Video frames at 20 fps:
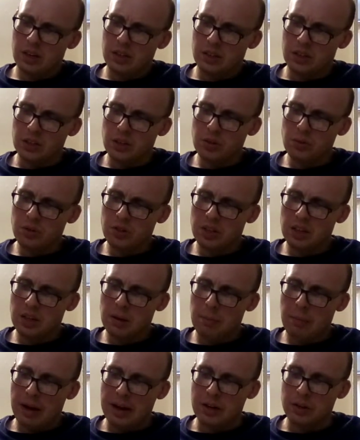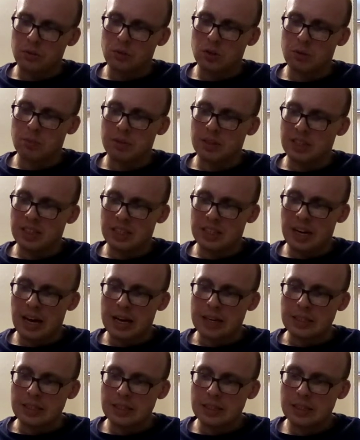Do you see a man who speaks in
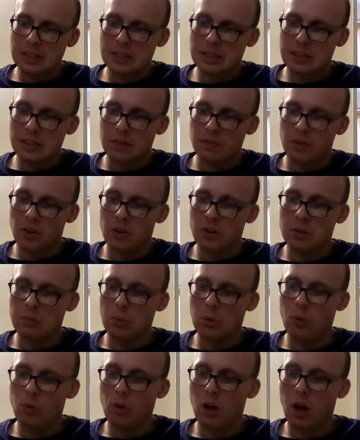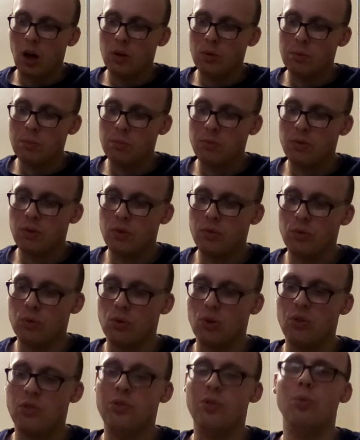haste? There is more hope
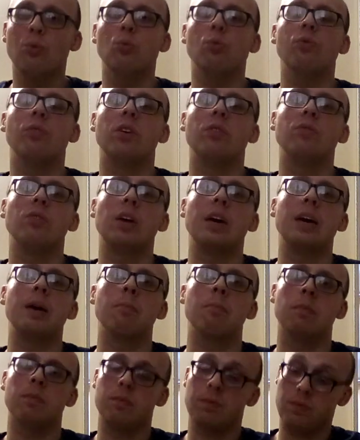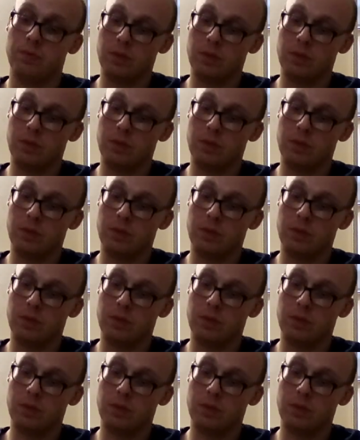for a fool than for him.